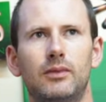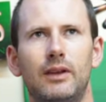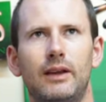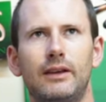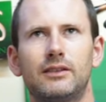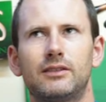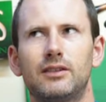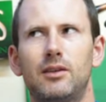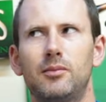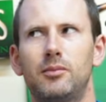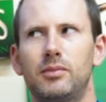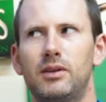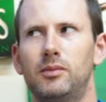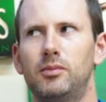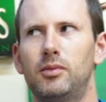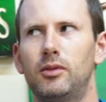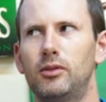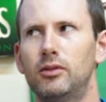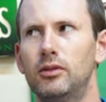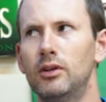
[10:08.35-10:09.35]
like some
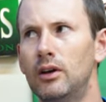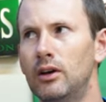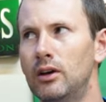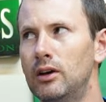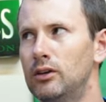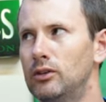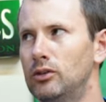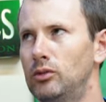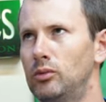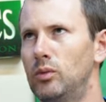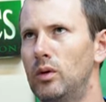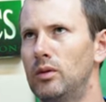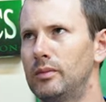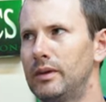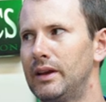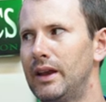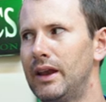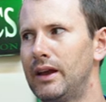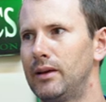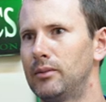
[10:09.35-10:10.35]
people who won't
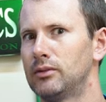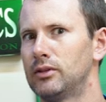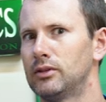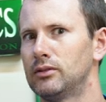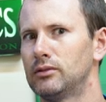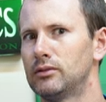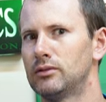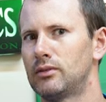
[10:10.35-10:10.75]
be named.